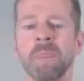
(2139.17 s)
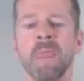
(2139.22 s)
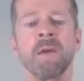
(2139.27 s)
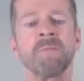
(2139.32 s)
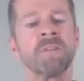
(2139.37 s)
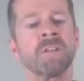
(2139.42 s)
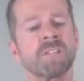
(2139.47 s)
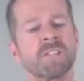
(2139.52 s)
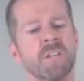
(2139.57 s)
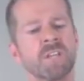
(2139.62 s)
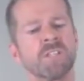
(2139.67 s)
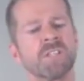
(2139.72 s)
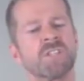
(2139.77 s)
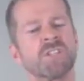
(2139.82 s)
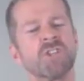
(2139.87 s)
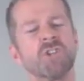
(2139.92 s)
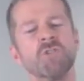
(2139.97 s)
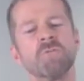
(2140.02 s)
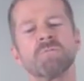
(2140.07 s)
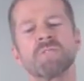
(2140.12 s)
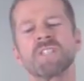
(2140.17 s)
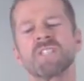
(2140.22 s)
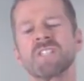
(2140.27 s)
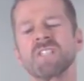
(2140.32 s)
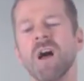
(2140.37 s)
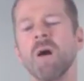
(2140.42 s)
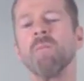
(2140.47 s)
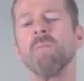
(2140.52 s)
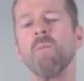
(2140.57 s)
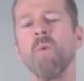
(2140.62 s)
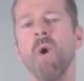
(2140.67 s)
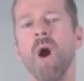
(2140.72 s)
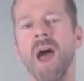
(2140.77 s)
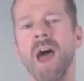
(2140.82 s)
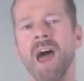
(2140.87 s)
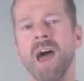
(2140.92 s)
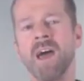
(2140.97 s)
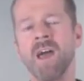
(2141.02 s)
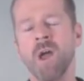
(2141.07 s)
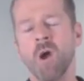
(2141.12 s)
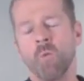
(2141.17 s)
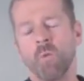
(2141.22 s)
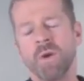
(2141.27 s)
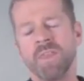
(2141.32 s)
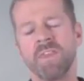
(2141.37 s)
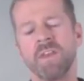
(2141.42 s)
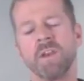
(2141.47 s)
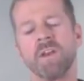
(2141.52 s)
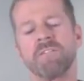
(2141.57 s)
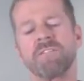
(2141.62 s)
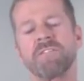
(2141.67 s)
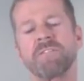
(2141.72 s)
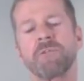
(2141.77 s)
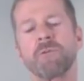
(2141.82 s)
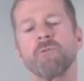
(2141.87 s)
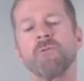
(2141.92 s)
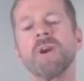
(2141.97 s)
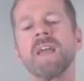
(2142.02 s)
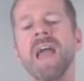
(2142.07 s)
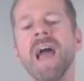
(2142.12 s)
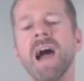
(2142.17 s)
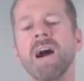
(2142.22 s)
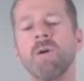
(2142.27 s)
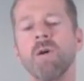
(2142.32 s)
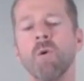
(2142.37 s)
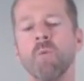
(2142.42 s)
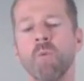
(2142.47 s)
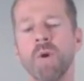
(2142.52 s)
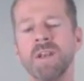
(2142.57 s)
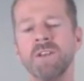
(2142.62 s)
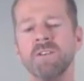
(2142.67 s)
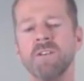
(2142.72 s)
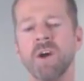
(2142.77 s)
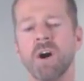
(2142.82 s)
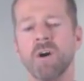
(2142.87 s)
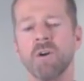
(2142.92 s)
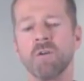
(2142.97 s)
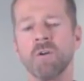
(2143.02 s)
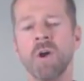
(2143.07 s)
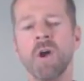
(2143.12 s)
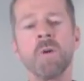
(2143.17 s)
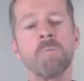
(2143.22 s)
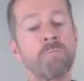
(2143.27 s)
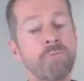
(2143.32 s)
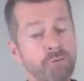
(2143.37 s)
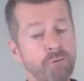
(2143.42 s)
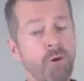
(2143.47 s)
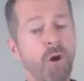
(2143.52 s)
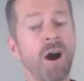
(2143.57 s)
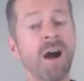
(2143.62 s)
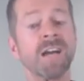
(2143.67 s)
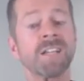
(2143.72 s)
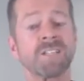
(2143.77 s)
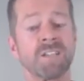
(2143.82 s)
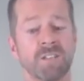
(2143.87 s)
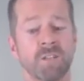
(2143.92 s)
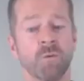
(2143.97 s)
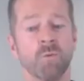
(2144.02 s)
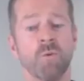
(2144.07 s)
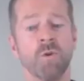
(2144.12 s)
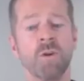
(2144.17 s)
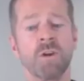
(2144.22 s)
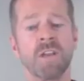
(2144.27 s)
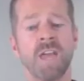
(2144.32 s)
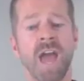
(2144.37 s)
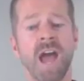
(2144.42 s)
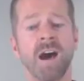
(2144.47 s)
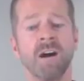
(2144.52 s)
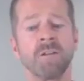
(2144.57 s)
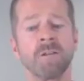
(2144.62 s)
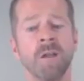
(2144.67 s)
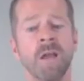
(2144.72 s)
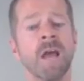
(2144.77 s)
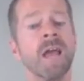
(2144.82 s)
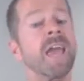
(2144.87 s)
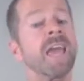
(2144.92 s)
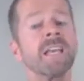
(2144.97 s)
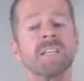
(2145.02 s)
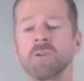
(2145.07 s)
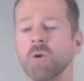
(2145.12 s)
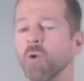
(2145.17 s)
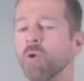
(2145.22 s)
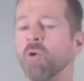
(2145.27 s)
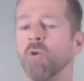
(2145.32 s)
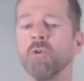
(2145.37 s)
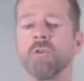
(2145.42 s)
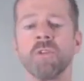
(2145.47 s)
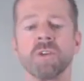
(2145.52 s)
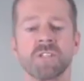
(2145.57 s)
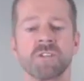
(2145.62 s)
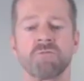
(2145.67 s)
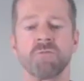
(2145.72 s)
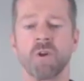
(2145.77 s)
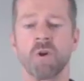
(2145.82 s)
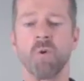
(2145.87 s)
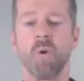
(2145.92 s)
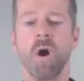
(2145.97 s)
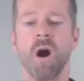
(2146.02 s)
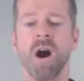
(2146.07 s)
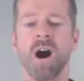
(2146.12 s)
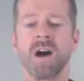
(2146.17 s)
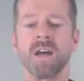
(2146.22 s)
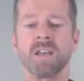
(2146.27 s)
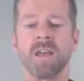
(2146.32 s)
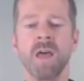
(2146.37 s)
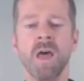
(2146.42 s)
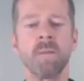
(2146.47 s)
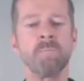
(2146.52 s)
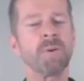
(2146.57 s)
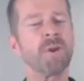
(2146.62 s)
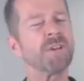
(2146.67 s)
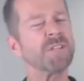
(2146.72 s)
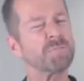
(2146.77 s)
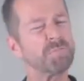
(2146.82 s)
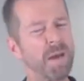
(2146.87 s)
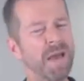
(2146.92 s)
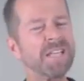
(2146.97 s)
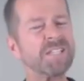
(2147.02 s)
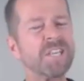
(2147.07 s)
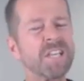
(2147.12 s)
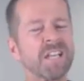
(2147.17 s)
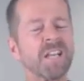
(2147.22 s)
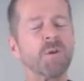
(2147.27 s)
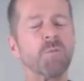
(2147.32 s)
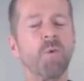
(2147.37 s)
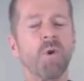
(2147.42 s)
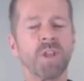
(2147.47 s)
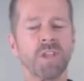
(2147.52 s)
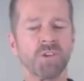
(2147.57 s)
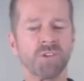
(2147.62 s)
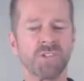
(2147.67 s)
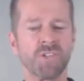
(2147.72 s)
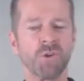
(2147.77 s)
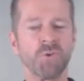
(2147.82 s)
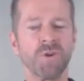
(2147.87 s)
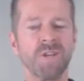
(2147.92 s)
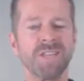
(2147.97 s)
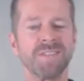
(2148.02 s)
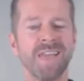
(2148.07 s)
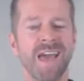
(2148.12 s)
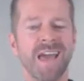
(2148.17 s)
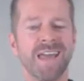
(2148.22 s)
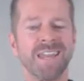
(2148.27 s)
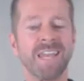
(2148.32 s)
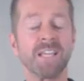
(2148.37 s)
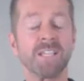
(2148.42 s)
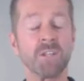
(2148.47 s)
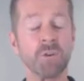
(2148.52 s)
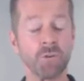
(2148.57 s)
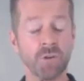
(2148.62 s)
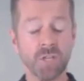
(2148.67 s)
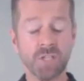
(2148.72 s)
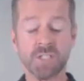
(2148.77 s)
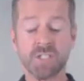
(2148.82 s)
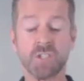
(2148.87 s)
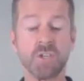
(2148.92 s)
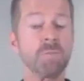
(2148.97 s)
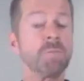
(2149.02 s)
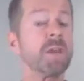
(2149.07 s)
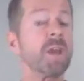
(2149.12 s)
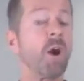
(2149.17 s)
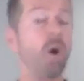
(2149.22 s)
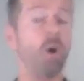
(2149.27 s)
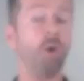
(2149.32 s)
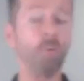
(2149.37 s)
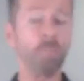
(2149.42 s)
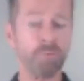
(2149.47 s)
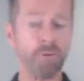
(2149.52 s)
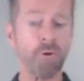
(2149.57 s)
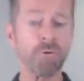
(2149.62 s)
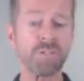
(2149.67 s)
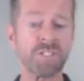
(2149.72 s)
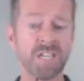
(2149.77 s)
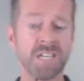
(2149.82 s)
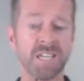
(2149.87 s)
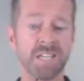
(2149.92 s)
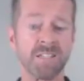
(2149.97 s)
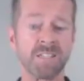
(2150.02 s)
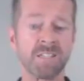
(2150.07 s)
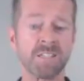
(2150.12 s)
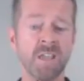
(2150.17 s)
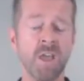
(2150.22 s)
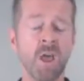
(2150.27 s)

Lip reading: that's consumed somewhere within a 3-hour window prior to the workout is all that's required. Because basically what you're doing then is you're consuming whole proteins